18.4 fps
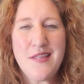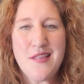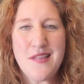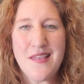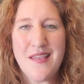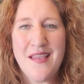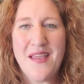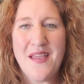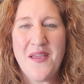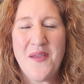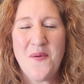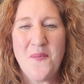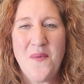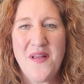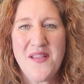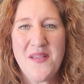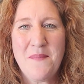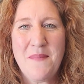friends,
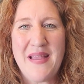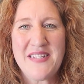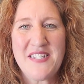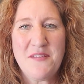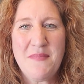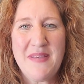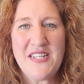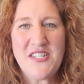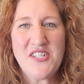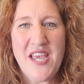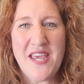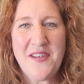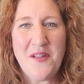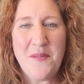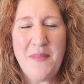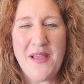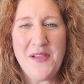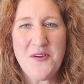welcome back to my
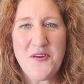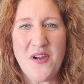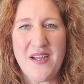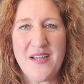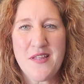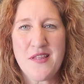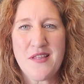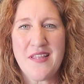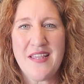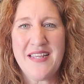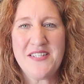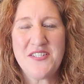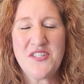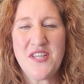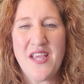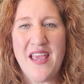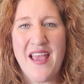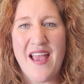channel about cross
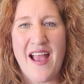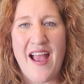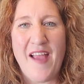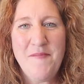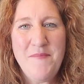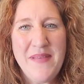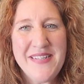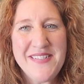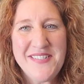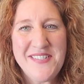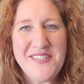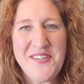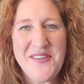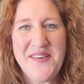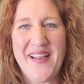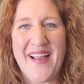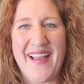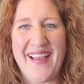stitch. I
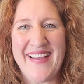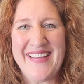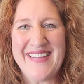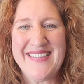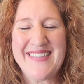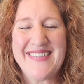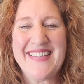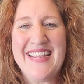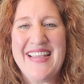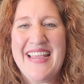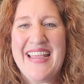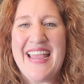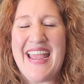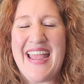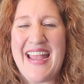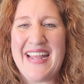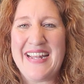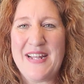missed you guys
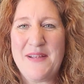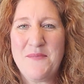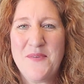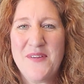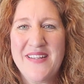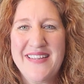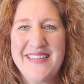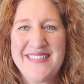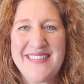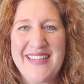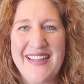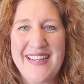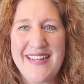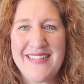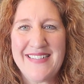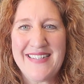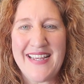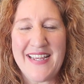and I'm really
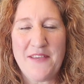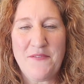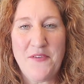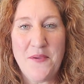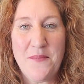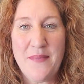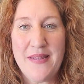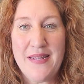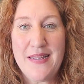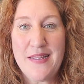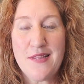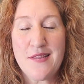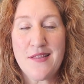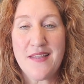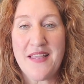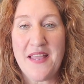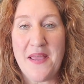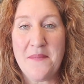excited to take a few
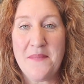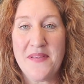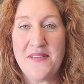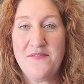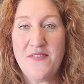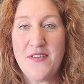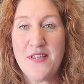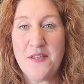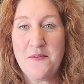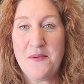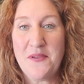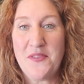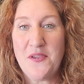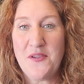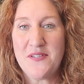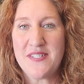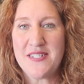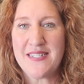minutes to come and visit
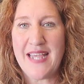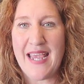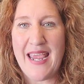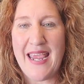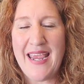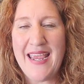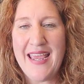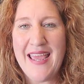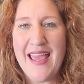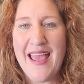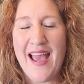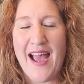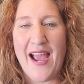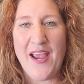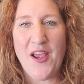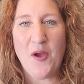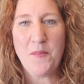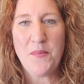with you today.
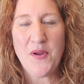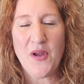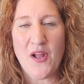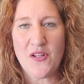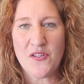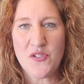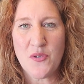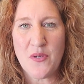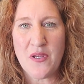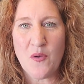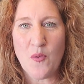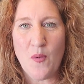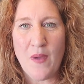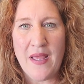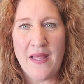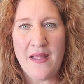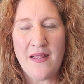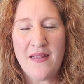I hope you're all doing
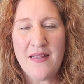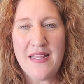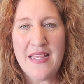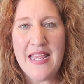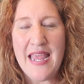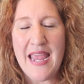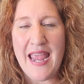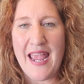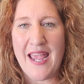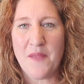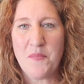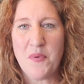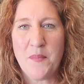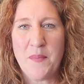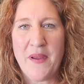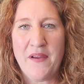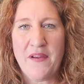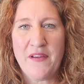well and
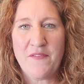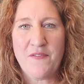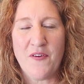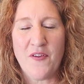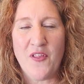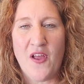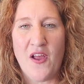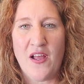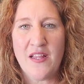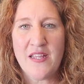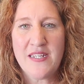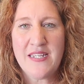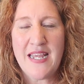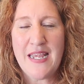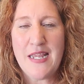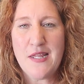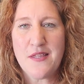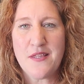preparing for the
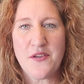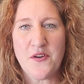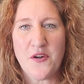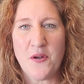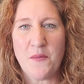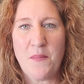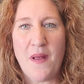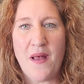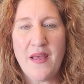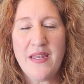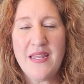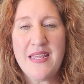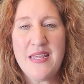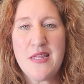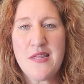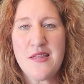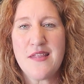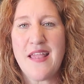holidays that are upon
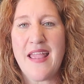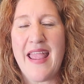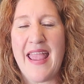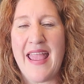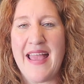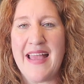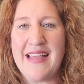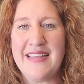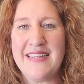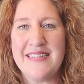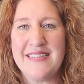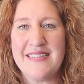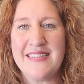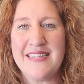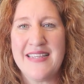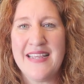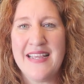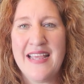us
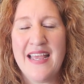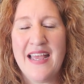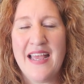and